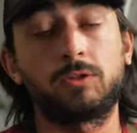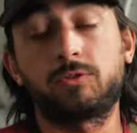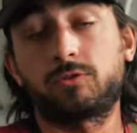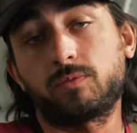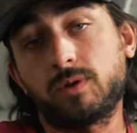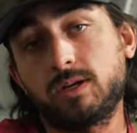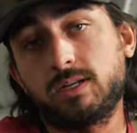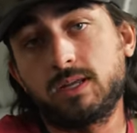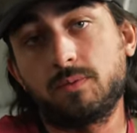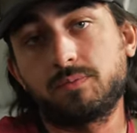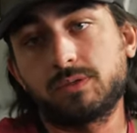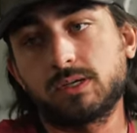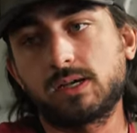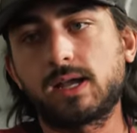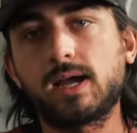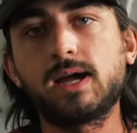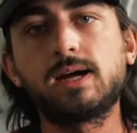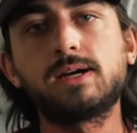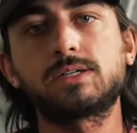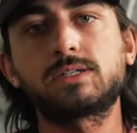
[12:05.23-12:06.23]
Three tips, I
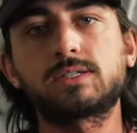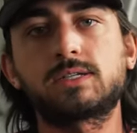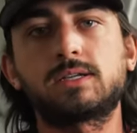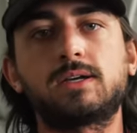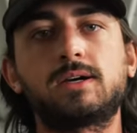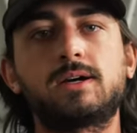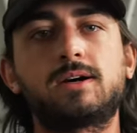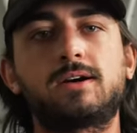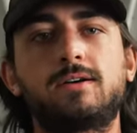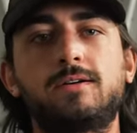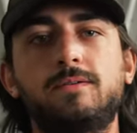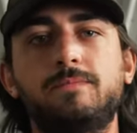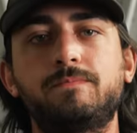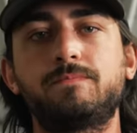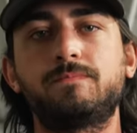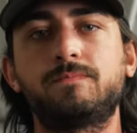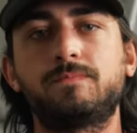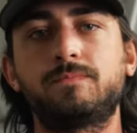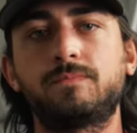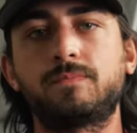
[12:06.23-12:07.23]
guess,
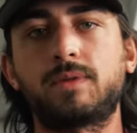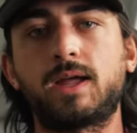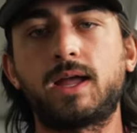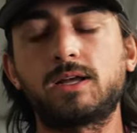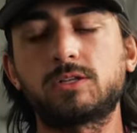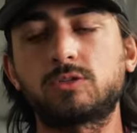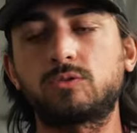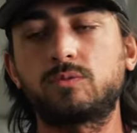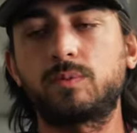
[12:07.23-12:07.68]
as